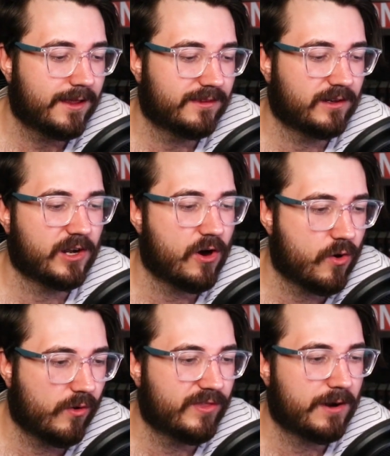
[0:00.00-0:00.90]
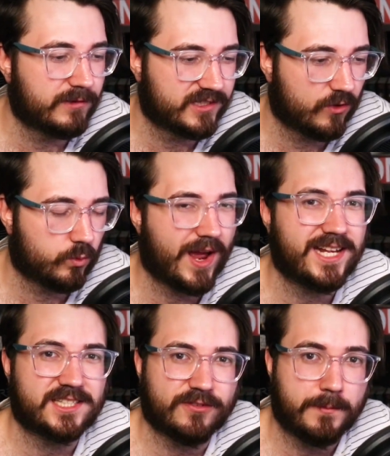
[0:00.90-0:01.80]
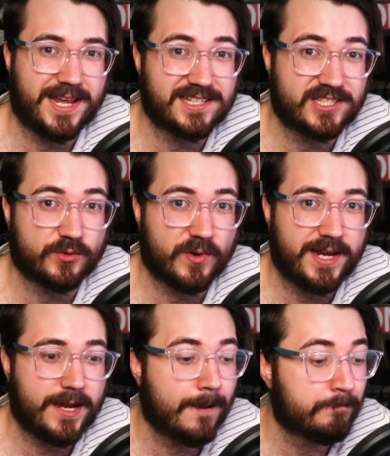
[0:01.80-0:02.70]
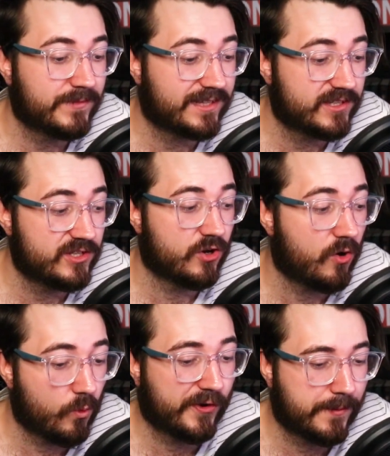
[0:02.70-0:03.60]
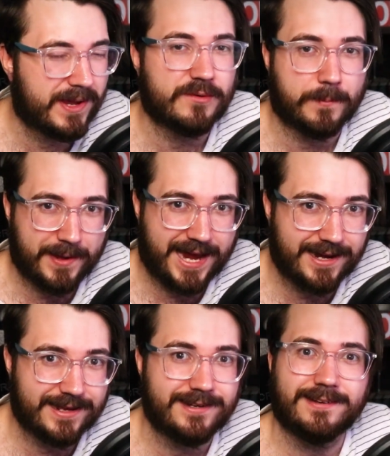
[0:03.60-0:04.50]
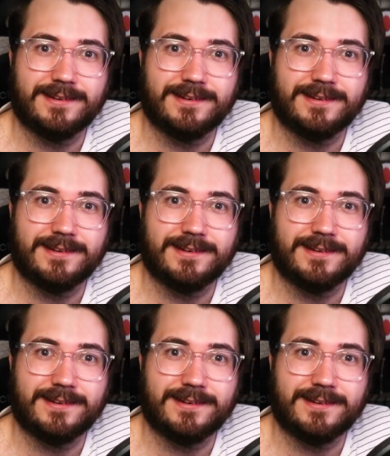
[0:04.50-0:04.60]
The goal that was erased from history, that did not want to be repeated.